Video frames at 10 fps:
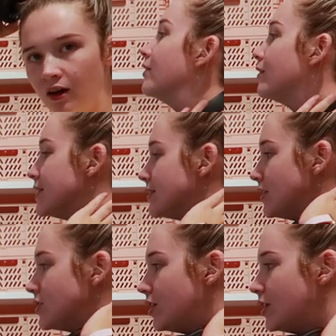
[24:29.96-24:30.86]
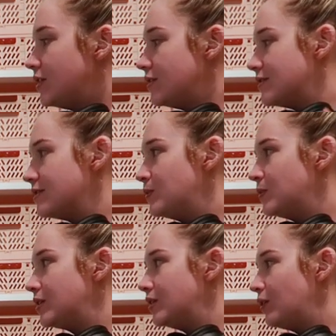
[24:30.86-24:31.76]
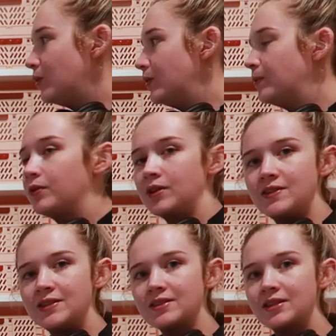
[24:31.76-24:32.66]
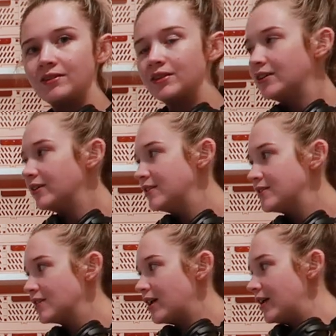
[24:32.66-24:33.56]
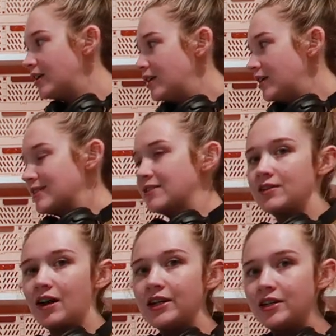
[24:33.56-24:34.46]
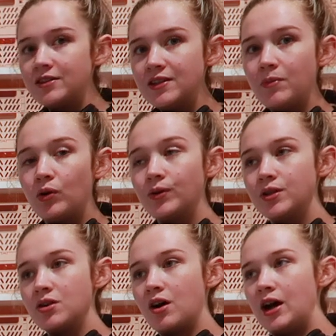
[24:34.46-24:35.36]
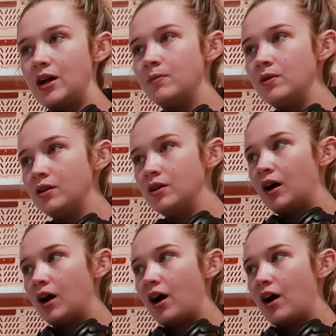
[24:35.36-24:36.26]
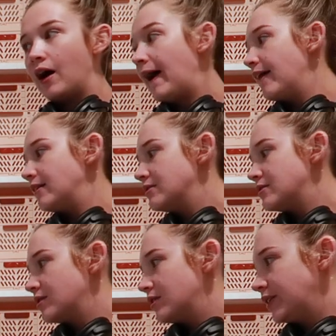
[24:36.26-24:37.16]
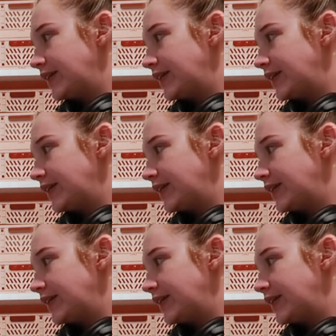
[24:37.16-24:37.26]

The reason I chose to put all the printers and everything on this side is because I use them all the time, uh, and the